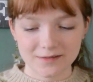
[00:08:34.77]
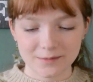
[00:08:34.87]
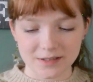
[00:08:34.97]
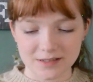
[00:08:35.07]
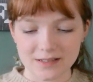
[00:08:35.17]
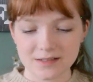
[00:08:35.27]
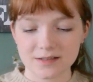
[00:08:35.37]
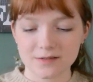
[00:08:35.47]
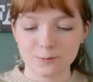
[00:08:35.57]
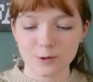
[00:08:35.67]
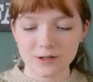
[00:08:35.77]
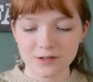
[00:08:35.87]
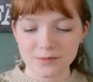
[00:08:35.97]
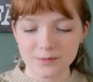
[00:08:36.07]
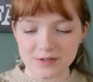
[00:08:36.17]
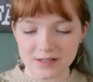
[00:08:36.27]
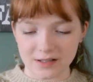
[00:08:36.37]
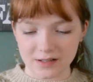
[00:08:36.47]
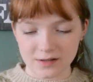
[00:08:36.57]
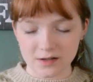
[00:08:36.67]
because it's 100%
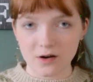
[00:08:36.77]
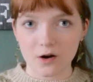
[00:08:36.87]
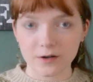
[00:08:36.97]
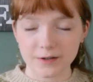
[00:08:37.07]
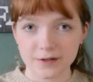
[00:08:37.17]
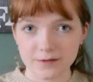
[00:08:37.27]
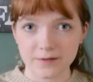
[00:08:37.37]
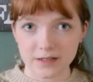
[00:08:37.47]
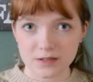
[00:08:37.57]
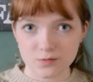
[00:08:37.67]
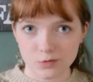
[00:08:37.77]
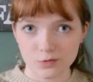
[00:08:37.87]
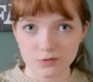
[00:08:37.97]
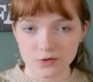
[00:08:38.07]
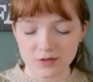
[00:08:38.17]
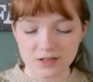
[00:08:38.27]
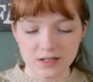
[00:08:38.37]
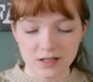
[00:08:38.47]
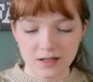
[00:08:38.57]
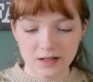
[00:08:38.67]
like carded finish wool, so it's